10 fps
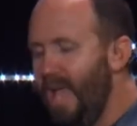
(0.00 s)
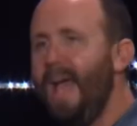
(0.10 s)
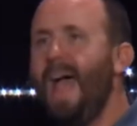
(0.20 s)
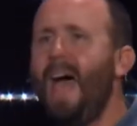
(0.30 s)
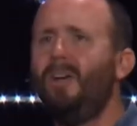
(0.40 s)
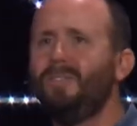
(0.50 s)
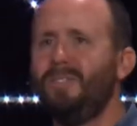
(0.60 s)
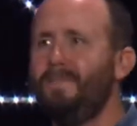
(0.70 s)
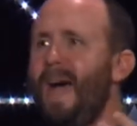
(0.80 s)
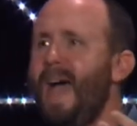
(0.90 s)

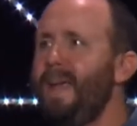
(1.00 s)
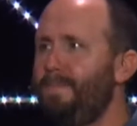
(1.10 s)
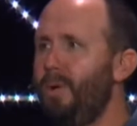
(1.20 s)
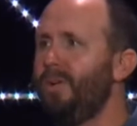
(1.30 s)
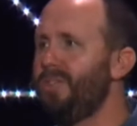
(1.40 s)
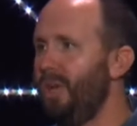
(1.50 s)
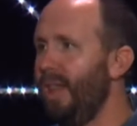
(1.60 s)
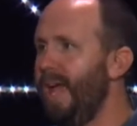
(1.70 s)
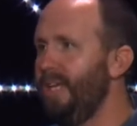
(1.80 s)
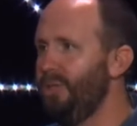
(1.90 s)
How's my
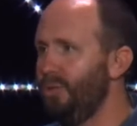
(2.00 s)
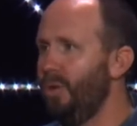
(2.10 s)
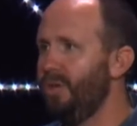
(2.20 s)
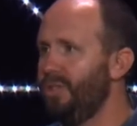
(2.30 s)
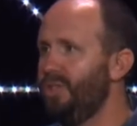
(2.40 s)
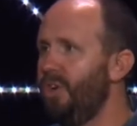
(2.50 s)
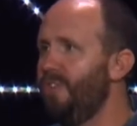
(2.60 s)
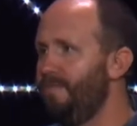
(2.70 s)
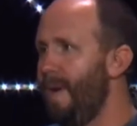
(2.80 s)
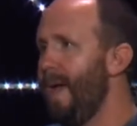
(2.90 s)
personal angel going to
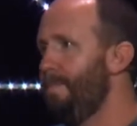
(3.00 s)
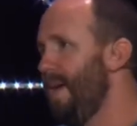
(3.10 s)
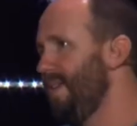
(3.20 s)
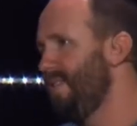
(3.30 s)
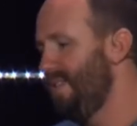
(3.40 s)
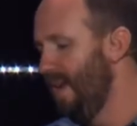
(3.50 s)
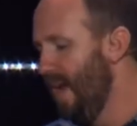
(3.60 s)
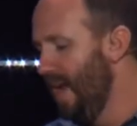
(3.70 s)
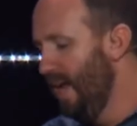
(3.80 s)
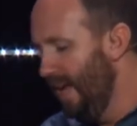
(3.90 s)
serve my best
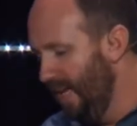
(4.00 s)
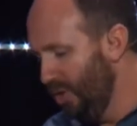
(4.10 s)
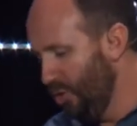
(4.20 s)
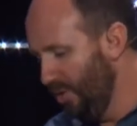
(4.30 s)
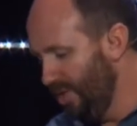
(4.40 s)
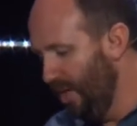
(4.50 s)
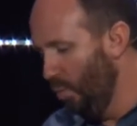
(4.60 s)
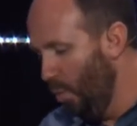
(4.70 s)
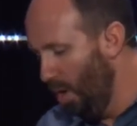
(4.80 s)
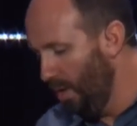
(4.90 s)
interest
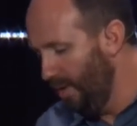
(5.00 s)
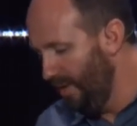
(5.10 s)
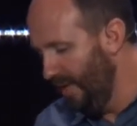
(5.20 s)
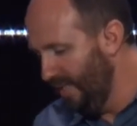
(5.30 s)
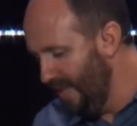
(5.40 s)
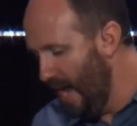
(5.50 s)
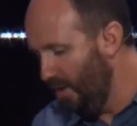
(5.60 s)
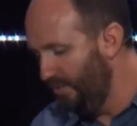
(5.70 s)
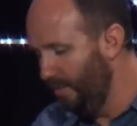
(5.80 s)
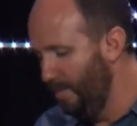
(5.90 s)
in work things
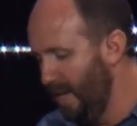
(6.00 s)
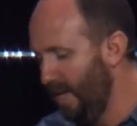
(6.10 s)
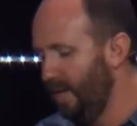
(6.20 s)
out for me.